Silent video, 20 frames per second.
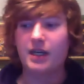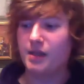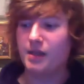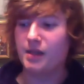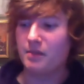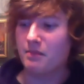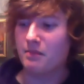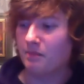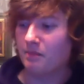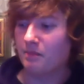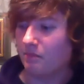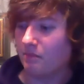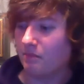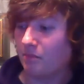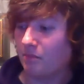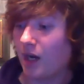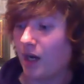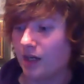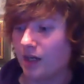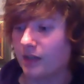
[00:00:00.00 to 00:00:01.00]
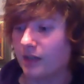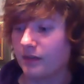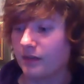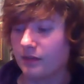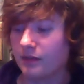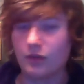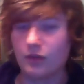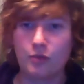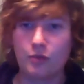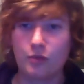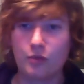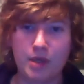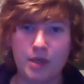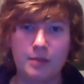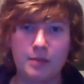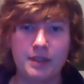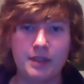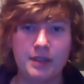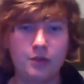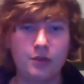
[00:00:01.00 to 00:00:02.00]
um, bar or pub
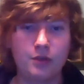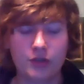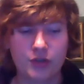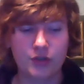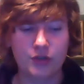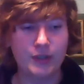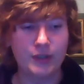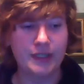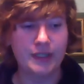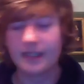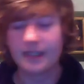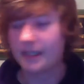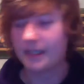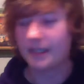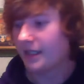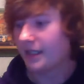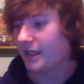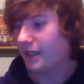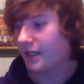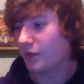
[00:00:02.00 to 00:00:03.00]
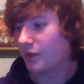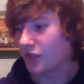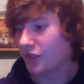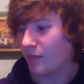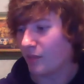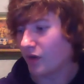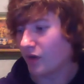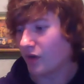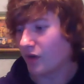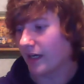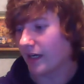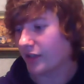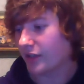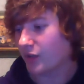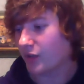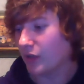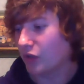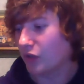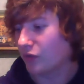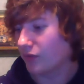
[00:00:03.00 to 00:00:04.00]
in North Korea was the Ponghak
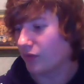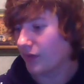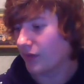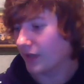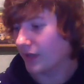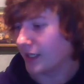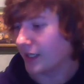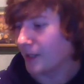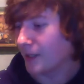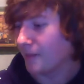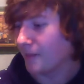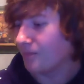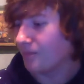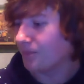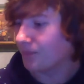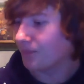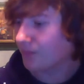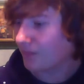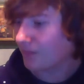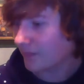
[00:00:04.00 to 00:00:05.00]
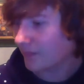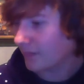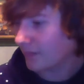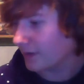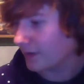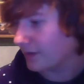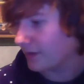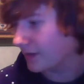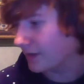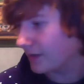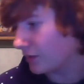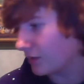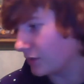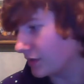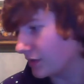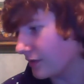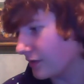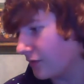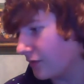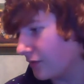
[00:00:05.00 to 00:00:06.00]
12. Um, was
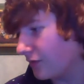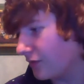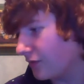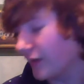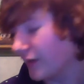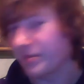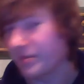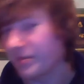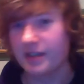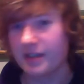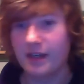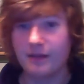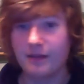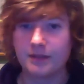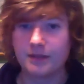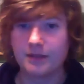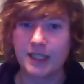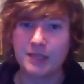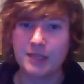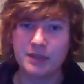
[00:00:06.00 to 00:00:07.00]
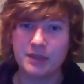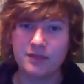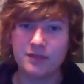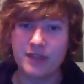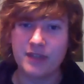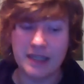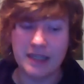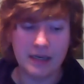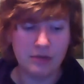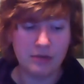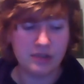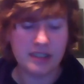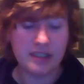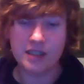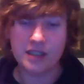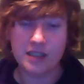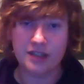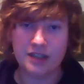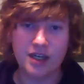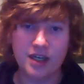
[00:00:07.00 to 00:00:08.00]
it 5% ABV? And it was just like
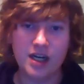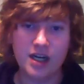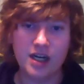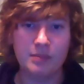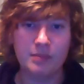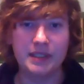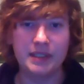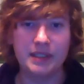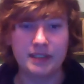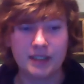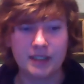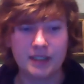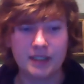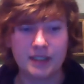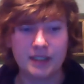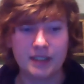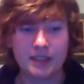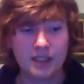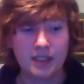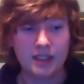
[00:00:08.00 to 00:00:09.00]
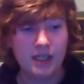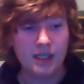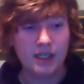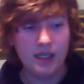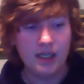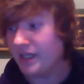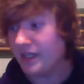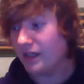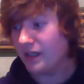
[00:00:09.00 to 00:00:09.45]
a dark beer. Uh,